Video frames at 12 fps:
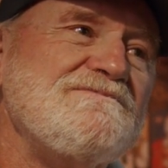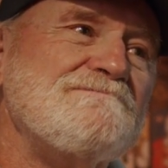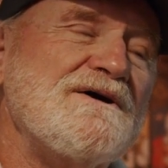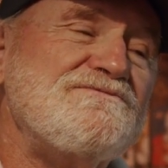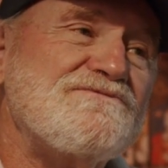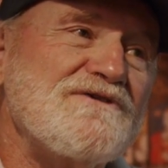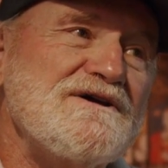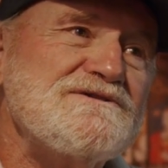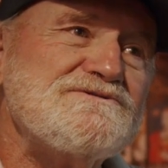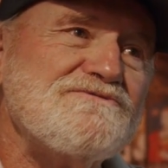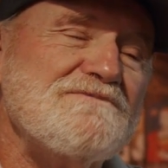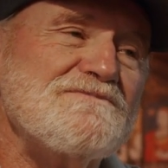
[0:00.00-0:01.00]
my
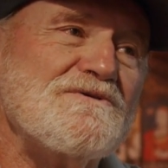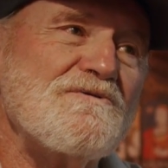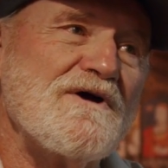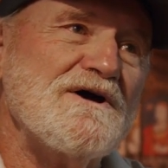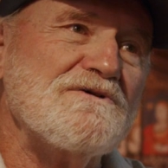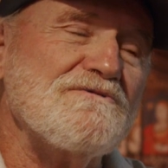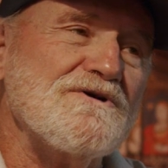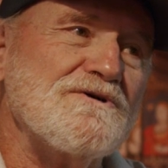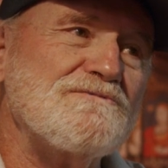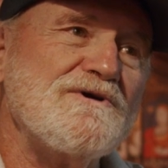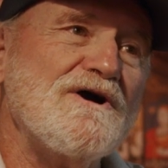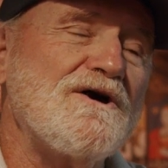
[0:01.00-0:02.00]
friends from the
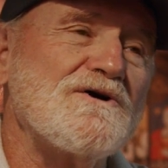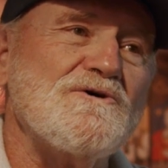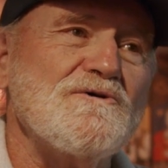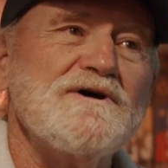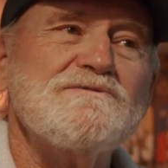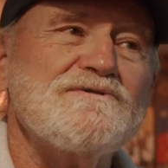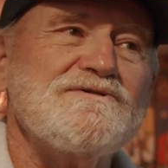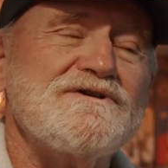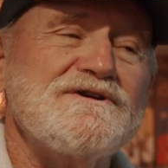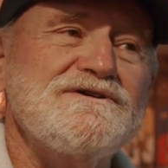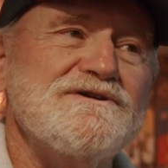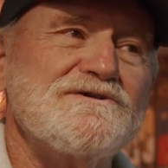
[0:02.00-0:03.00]
railroad, we all quit
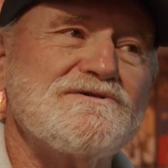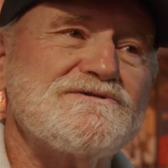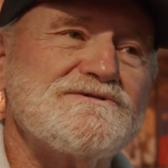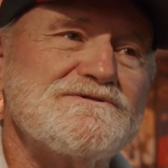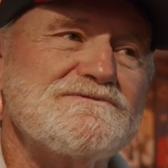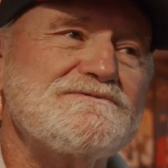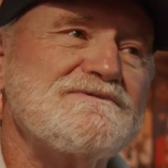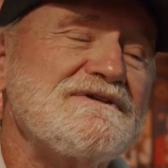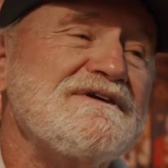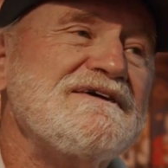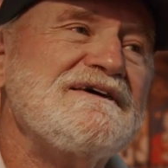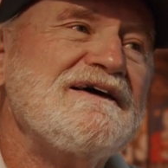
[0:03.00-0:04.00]
within a year or two
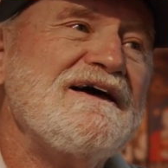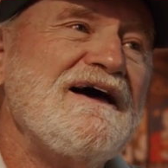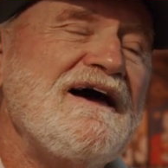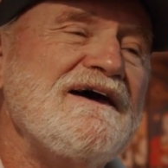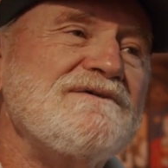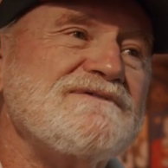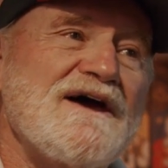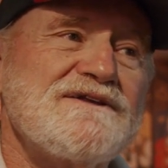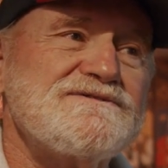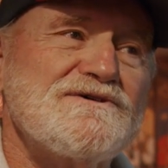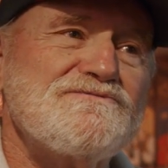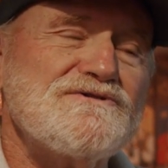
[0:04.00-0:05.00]
and
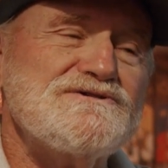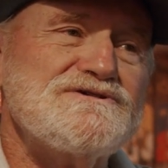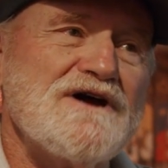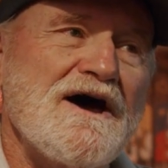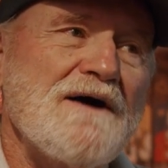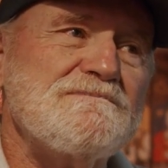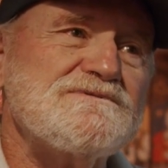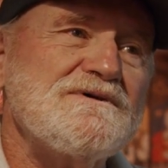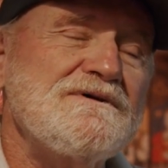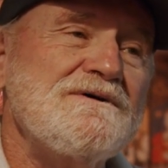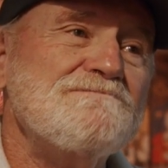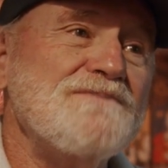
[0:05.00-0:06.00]
got different jobs.
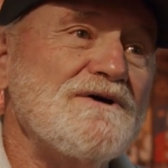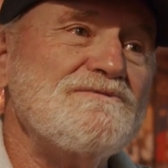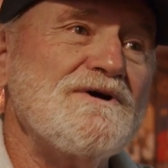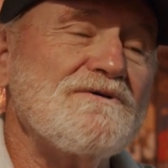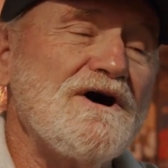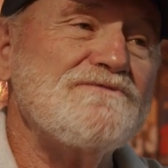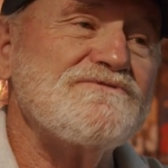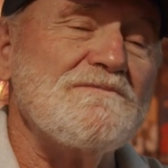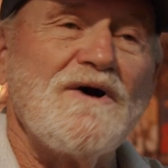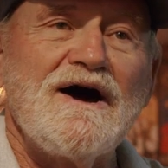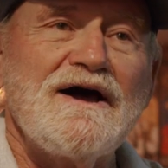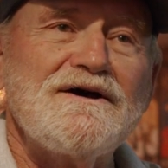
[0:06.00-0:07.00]
But we were all from
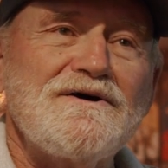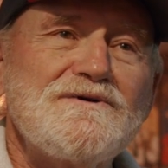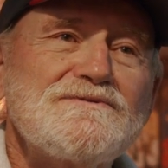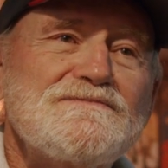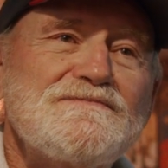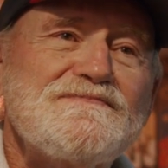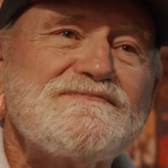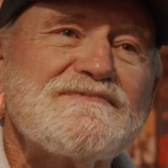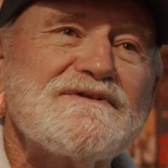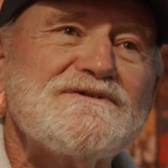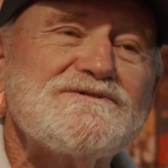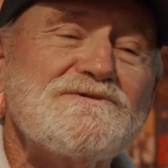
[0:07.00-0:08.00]
Ohio,
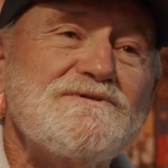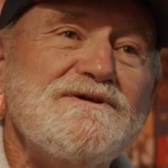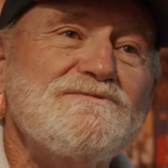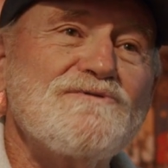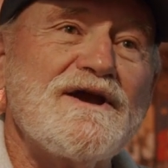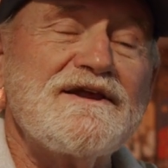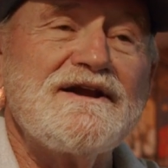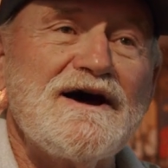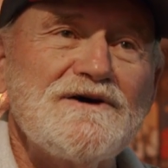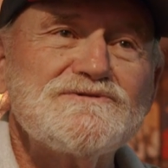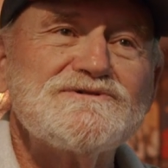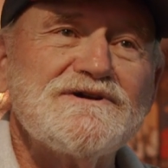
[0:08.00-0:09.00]
so we rented a
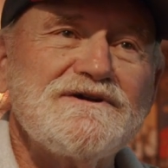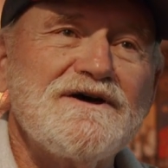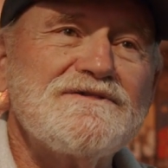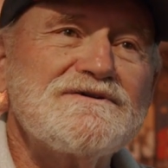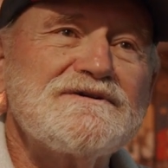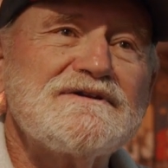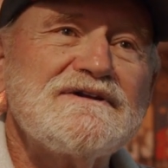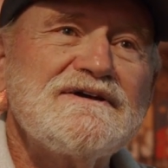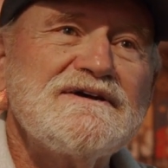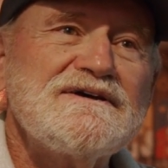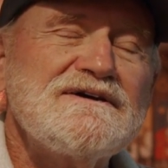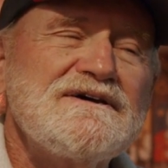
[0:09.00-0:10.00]
house together.
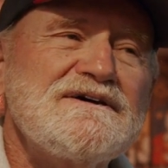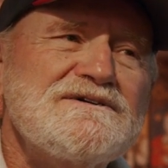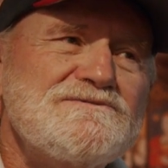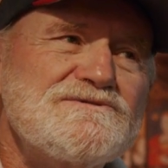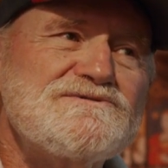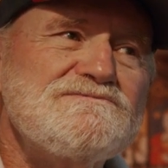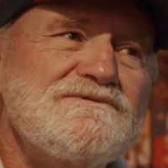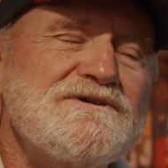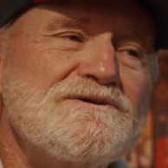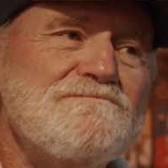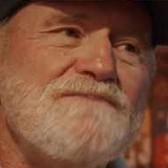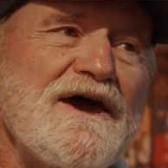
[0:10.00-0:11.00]
It was
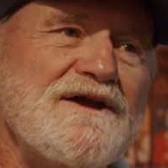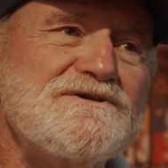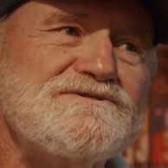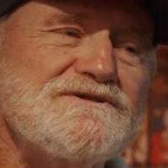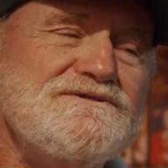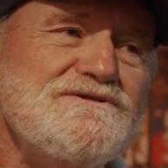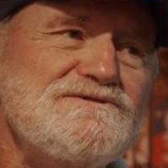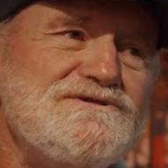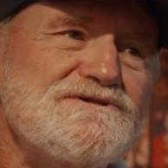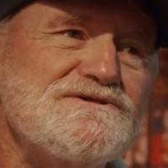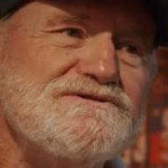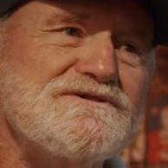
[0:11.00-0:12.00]
near Paterson, New
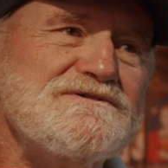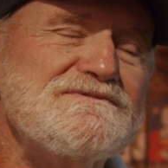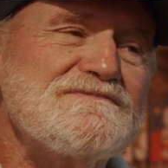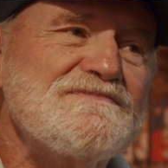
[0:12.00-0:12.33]
Jersey,